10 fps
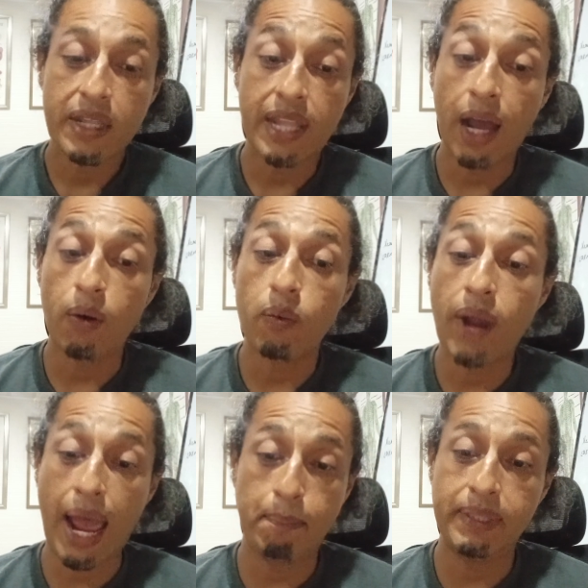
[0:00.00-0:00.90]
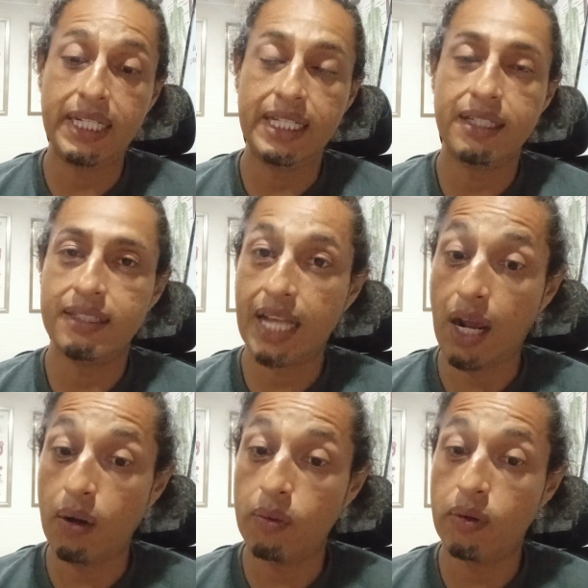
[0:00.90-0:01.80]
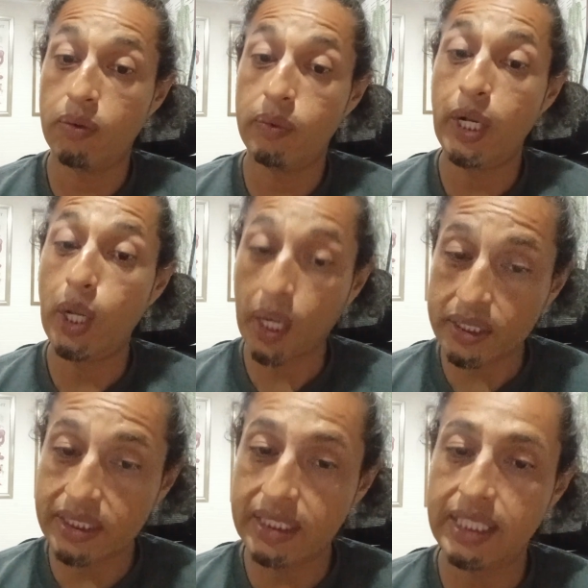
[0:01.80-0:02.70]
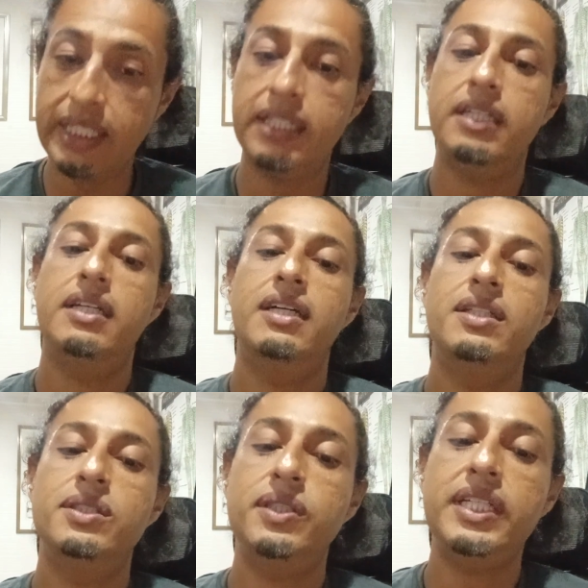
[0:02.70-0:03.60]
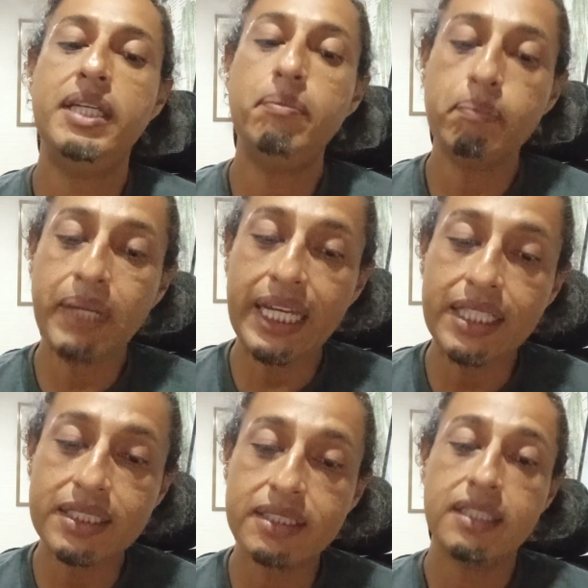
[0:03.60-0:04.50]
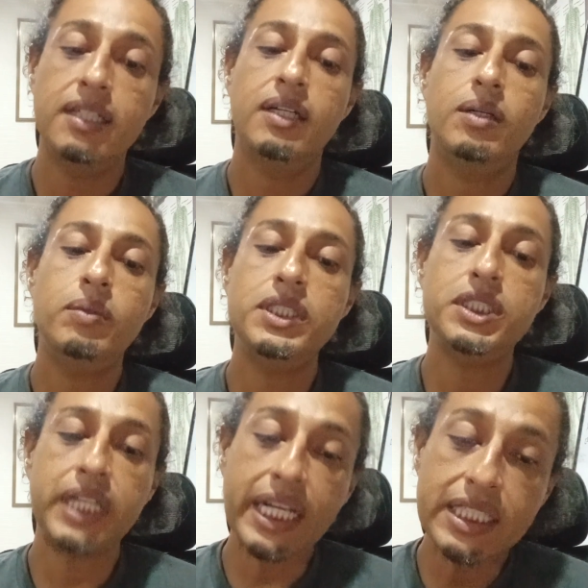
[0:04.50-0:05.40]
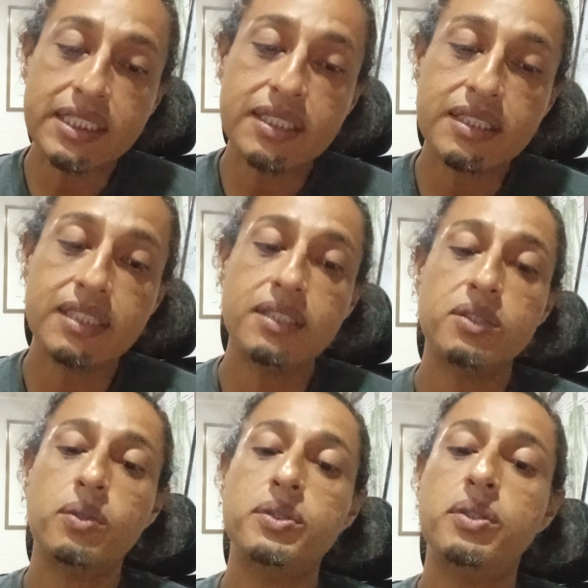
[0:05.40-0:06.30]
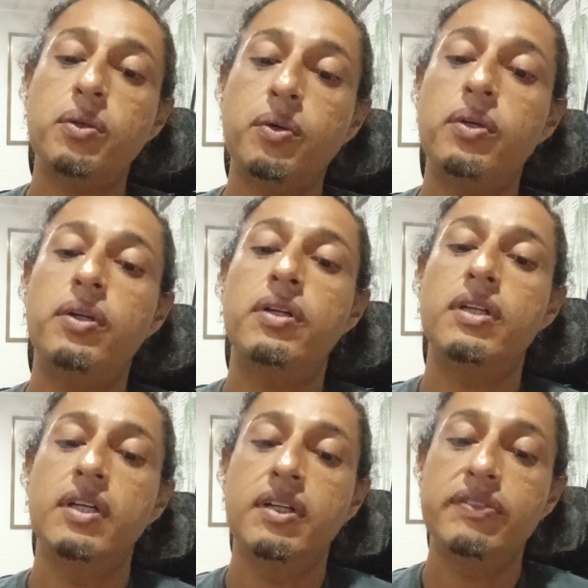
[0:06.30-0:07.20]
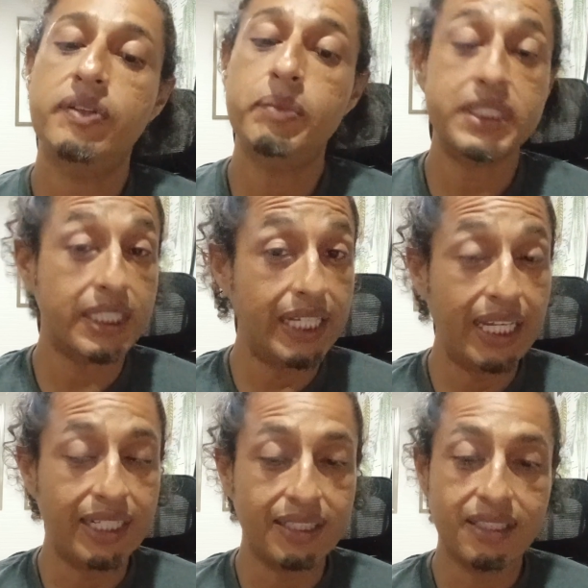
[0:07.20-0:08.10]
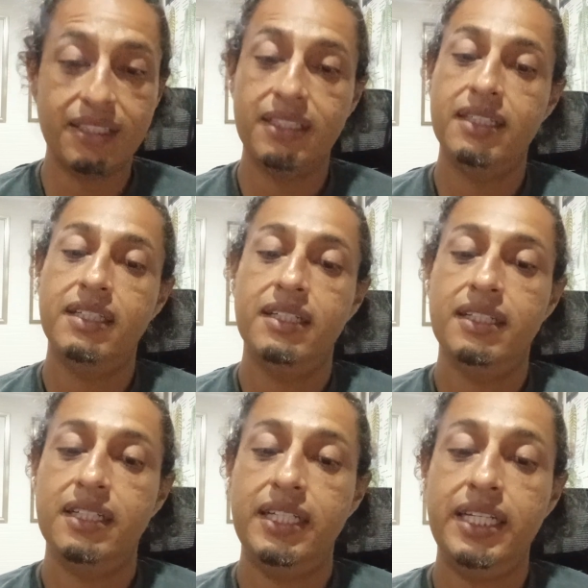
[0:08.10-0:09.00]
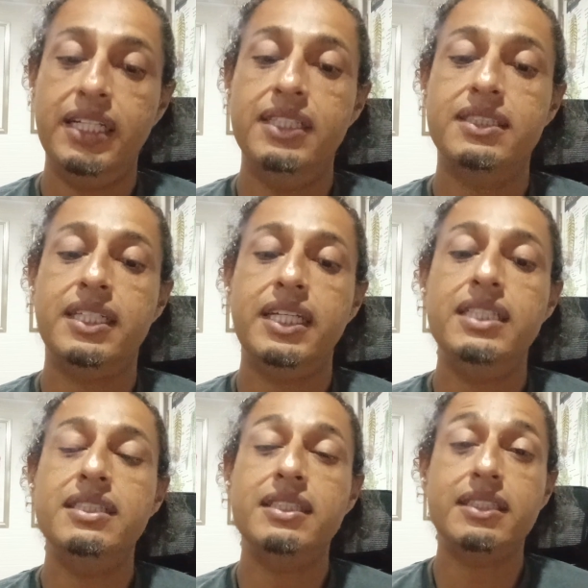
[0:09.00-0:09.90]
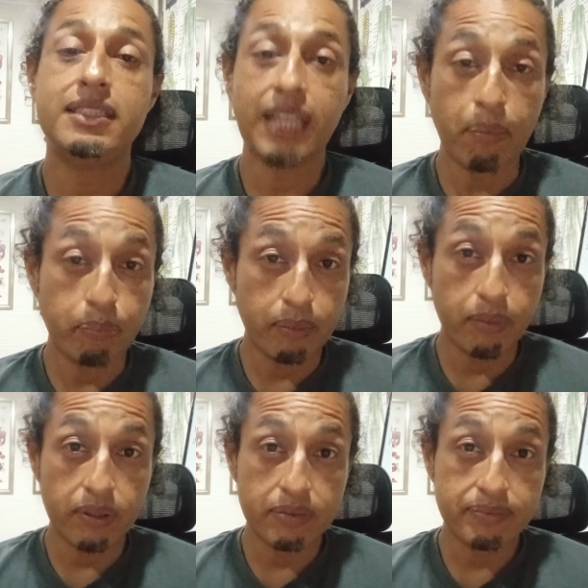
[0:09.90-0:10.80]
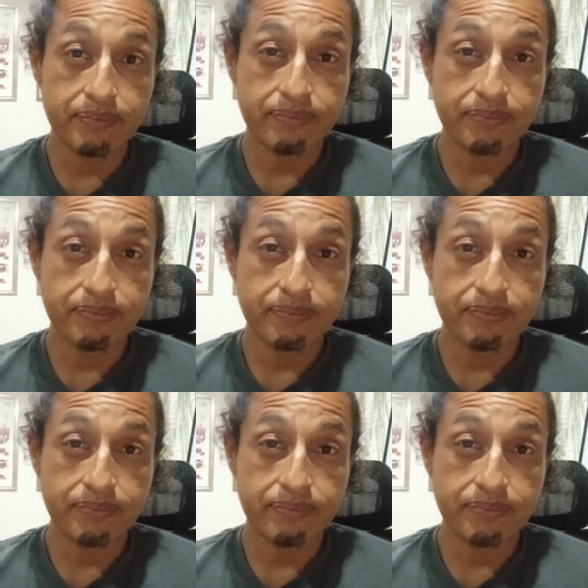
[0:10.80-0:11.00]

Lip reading: now rapidly, now reluctantly, to keep pace with changes in the social order, from which again it is inseparable.